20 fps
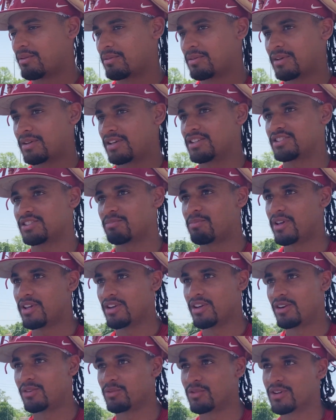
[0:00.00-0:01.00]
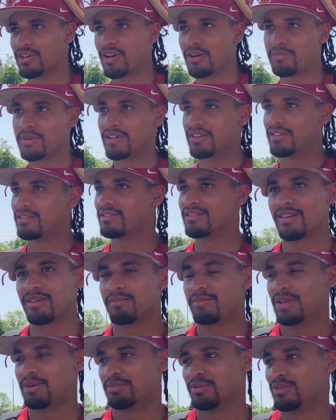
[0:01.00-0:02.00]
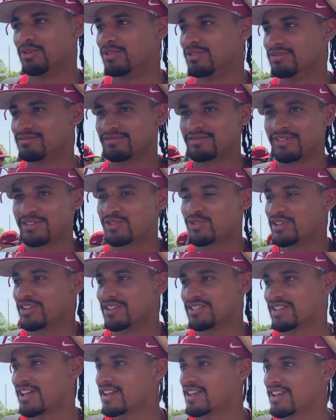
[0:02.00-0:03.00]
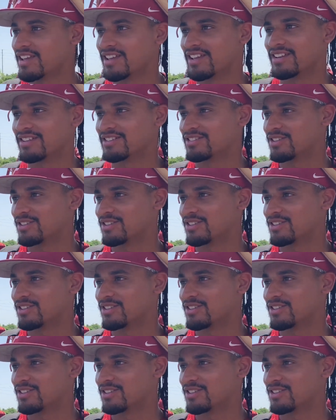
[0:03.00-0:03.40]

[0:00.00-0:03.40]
I mean, it's just been unreal. I mean, people treat us like kings,